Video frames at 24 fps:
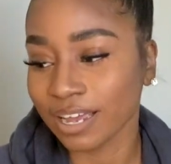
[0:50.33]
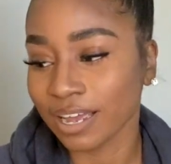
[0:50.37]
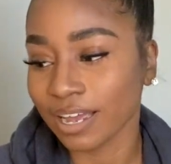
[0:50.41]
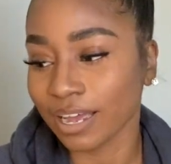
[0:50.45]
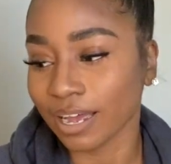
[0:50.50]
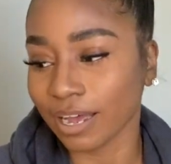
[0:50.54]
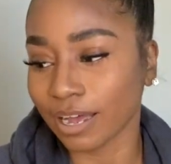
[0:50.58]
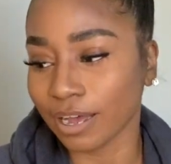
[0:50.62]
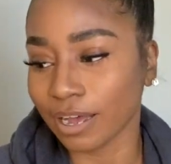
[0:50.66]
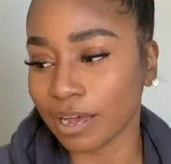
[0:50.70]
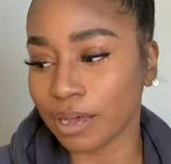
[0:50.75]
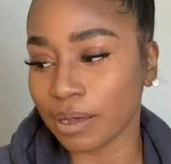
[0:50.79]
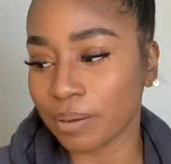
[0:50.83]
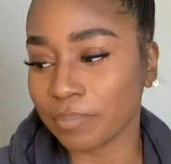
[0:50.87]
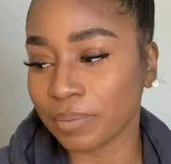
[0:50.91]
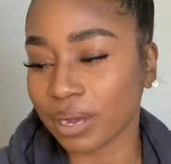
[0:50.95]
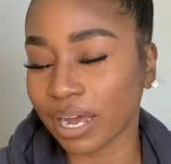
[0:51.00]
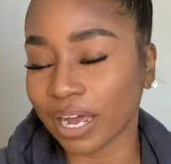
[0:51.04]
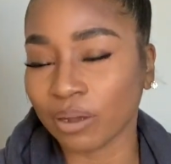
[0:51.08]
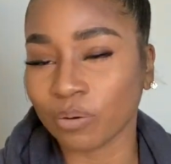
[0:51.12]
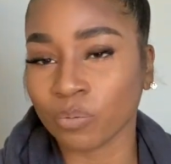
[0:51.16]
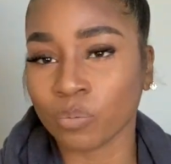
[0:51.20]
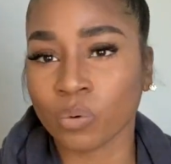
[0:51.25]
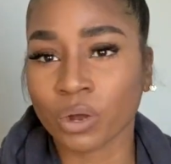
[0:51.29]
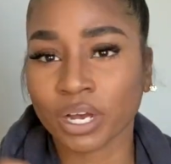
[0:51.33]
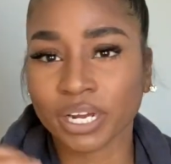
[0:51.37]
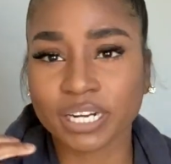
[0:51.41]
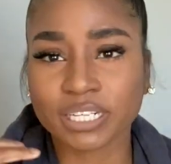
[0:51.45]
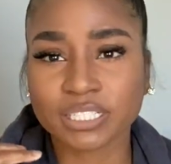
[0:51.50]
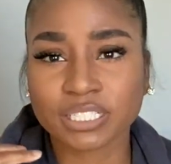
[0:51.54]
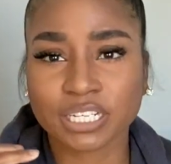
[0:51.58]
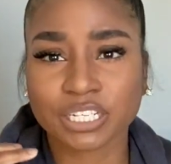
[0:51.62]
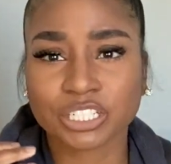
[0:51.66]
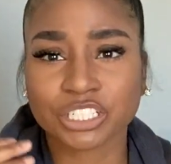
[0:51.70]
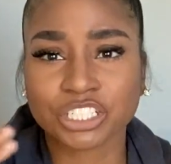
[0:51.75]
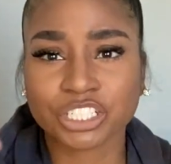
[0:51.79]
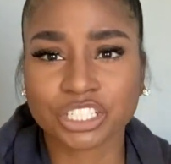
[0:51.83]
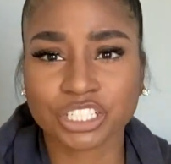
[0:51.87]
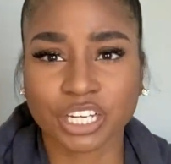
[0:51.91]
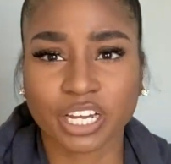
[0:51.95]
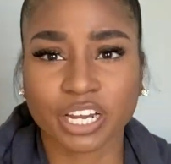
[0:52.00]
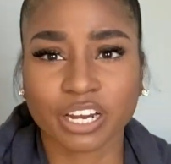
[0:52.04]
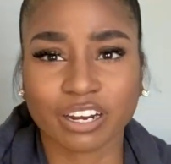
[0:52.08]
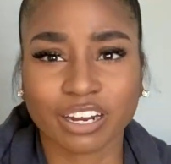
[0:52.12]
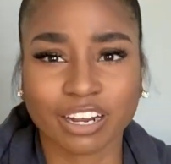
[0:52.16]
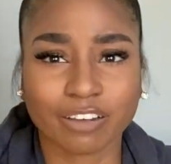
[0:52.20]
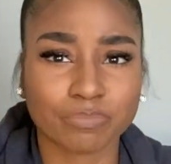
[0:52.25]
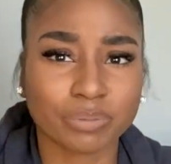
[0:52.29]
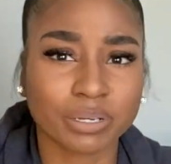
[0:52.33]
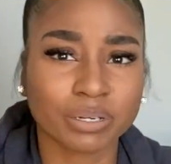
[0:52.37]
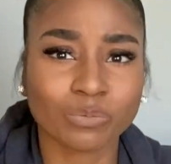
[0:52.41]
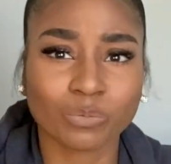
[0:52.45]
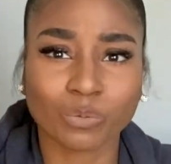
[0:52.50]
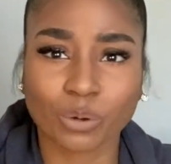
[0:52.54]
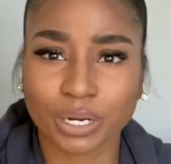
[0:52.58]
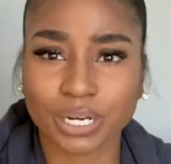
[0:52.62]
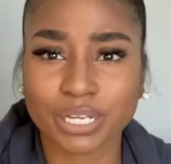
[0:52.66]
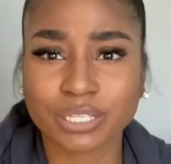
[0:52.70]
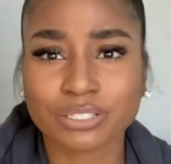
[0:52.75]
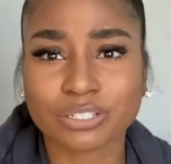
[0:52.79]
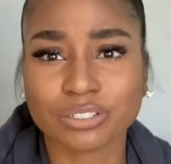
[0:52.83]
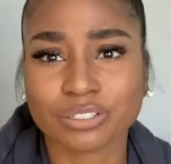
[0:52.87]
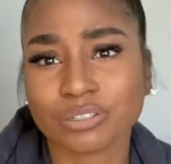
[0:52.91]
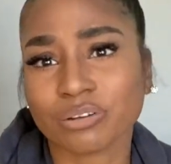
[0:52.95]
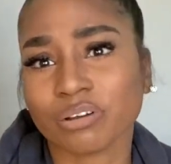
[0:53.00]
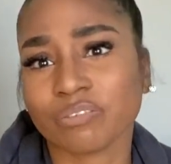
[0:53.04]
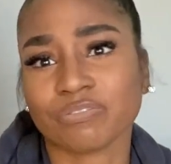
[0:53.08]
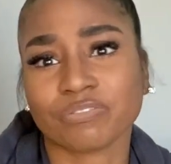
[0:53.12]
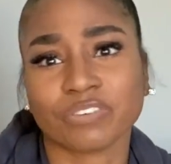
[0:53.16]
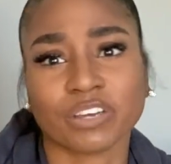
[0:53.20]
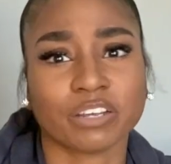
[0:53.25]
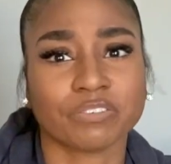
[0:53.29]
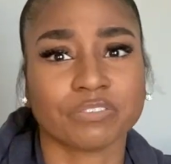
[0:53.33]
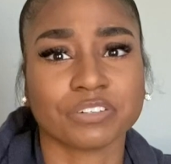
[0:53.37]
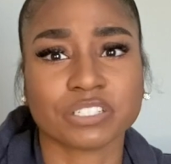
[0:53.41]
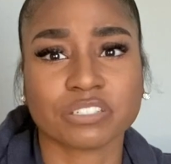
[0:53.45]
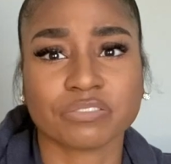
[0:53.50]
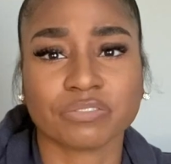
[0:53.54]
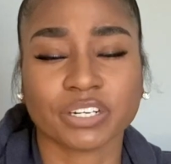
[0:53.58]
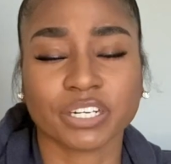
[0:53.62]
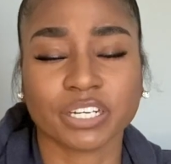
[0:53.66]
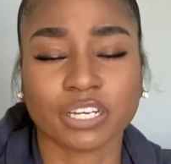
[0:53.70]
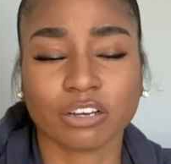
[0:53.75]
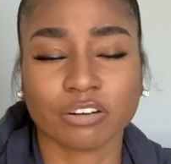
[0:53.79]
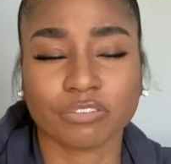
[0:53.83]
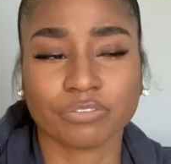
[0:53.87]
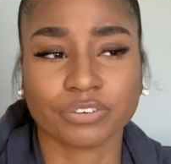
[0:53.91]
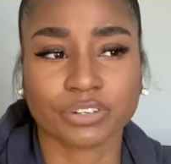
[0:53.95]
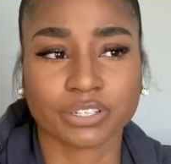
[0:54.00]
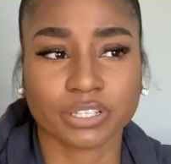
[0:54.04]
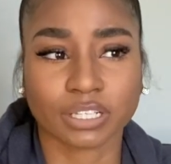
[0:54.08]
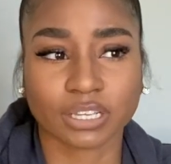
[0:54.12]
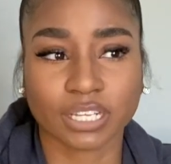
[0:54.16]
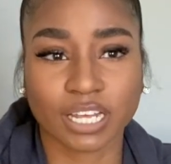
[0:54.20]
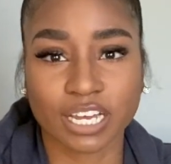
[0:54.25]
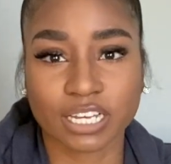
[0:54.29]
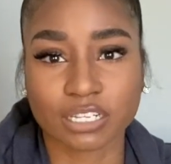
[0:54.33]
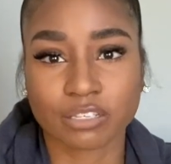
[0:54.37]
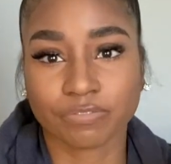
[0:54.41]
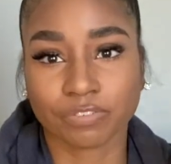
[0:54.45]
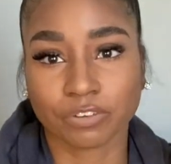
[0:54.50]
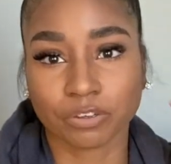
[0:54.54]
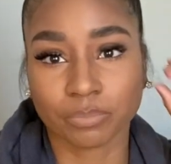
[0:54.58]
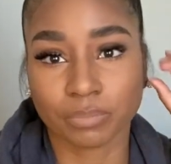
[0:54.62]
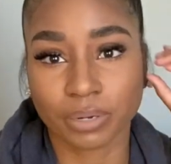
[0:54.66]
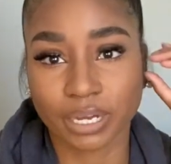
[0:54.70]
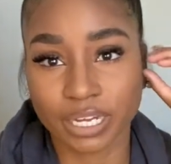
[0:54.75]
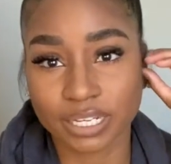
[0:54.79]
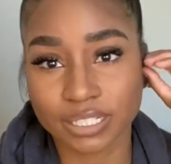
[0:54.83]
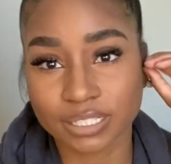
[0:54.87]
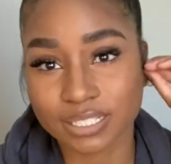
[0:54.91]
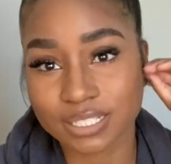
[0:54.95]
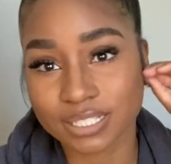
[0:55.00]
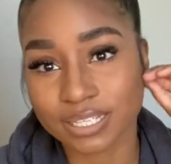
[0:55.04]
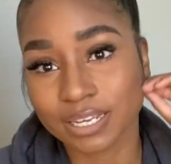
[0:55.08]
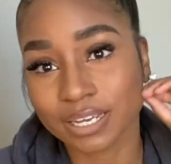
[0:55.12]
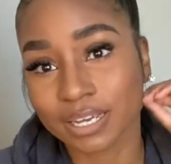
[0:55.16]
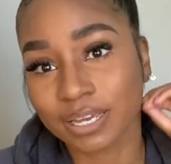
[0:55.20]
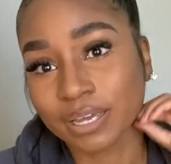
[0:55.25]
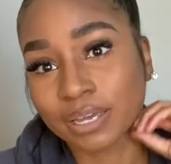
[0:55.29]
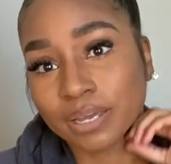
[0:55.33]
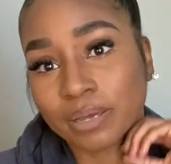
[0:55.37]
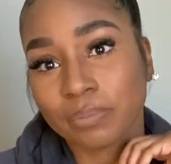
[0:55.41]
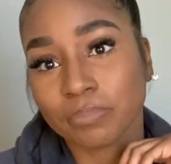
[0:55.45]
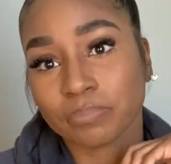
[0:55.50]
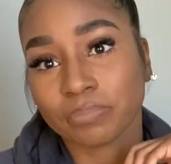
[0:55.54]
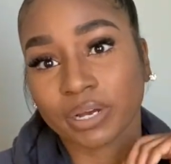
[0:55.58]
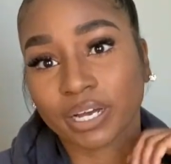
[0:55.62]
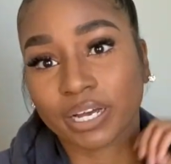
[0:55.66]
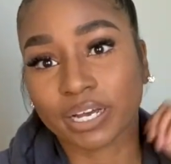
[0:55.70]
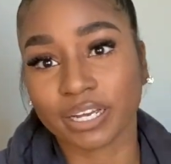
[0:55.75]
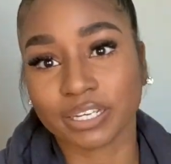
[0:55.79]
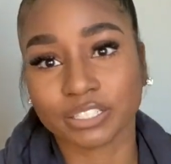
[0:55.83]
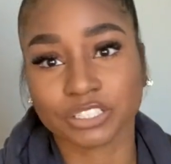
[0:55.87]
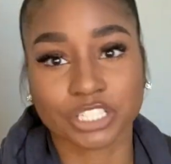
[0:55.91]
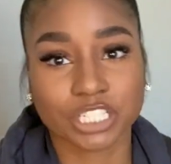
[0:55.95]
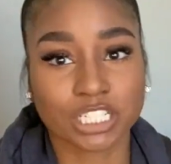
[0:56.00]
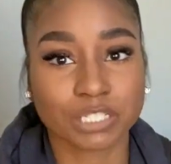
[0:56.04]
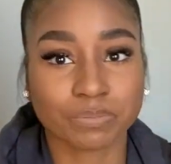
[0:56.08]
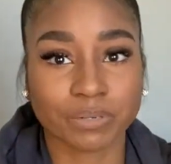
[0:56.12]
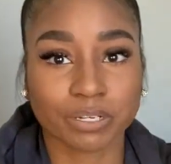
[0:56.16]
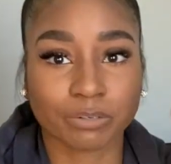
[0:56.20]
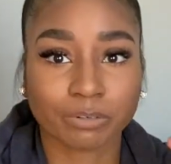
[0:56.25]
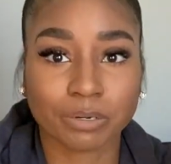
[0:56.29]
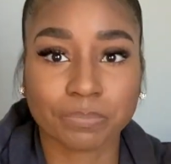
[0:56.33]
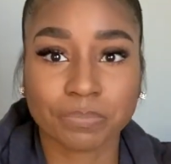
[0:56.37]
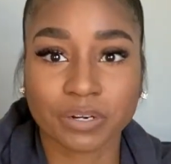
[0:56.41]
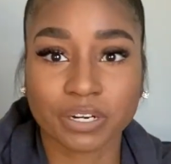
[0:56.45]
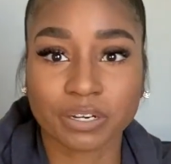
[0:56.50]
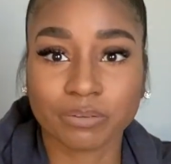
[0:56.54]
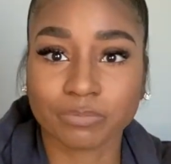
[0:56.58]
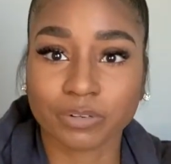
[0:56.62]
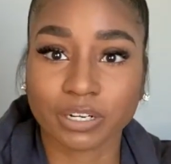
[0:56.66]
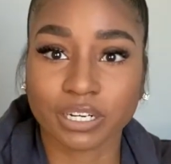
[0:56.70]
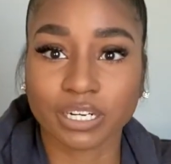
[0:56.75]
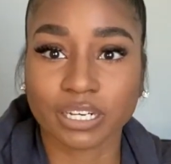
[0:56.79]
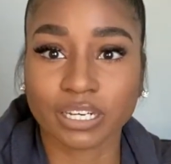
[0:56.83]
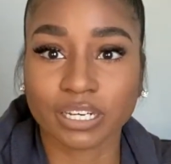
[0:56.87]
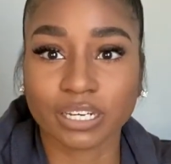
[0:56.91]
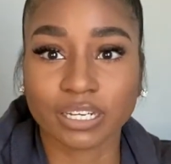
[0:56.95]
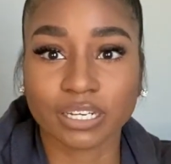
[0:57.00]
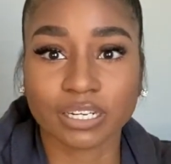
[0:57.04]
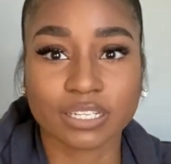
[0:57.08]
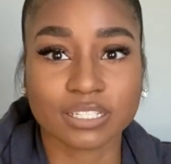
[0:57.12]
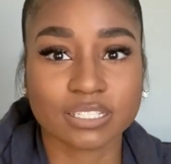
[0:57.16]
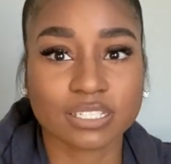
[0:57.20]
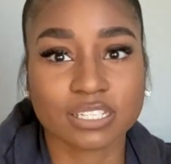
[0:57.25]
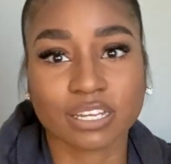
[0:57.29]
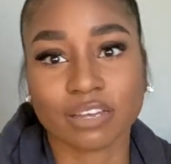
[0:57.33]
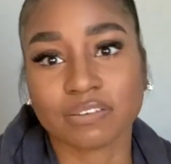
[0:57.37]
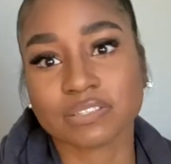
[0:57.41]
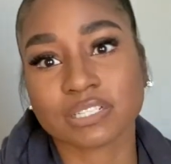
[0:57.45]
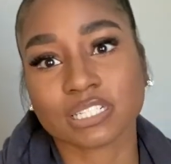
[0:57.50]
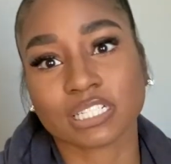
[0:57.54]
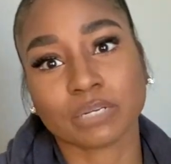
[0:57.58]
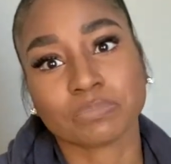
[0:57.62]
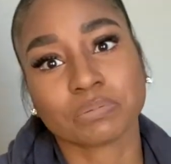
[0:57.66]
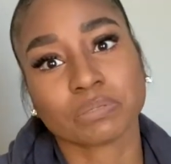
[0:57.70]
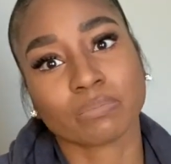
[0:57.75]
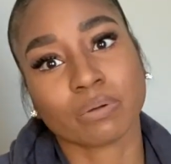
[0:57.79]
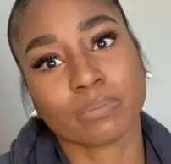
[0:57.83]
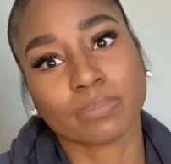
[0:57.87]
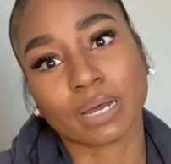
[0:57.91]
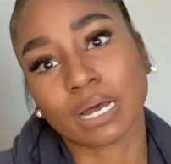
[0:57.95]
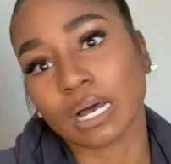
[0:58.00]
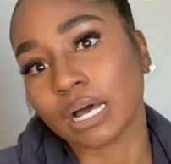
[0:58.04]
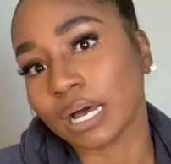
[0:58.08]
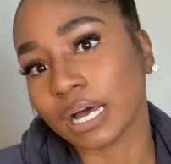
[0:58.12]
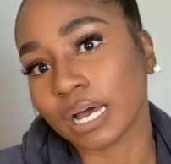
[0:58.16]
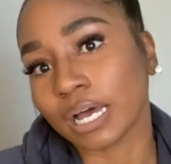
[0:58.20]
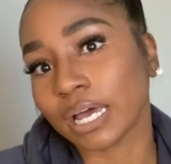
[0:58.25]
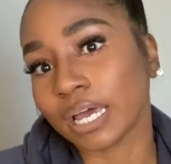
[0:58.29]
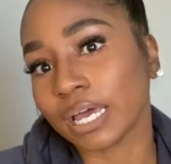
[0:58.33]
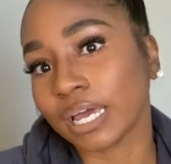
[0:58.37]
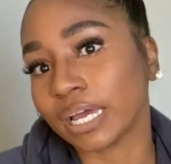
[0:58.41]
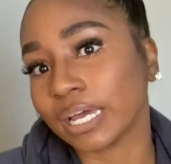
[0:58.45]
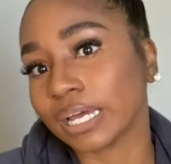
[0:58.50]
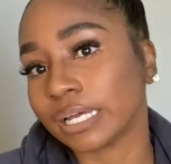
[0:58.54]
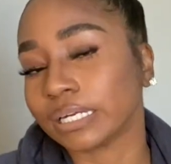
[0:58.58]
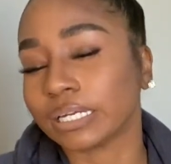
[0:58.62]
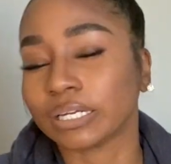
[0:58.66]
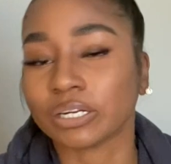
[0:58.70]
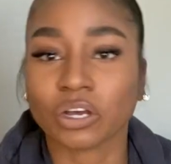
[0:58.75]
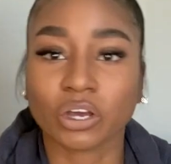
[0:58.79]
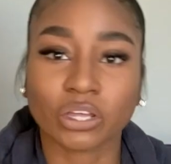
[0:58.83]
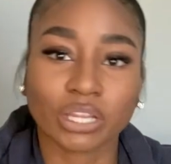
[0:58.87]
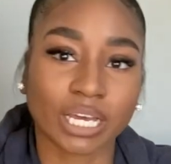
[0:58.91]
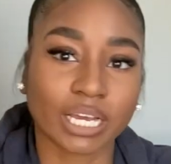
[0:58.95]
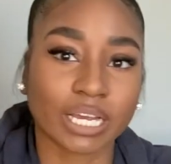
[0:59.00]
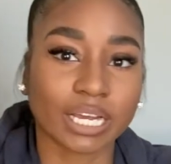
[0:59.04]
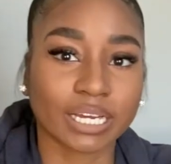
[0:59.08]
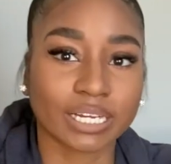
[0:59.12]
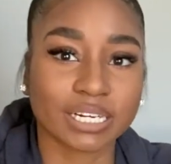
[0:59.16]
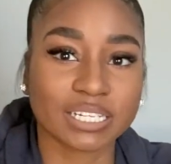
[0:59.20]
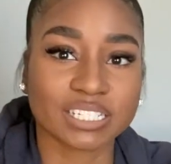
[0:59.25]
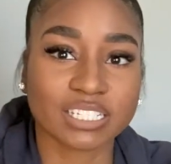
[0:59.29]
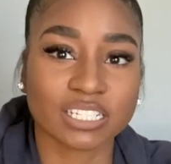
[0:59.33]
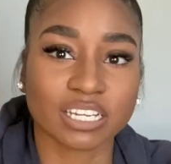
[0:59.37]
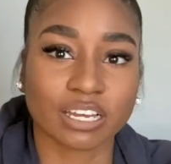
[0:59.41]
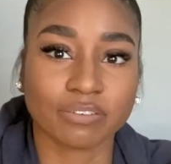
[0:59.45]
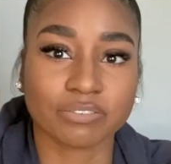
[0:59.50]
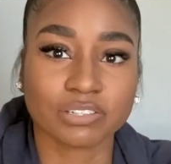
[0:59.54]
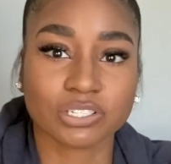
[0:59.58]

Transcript: I wanted to share, I've been wanting to do a favorites video for the last few months, but just been ripping and running and stuff slips my mind and all that kind of stuff.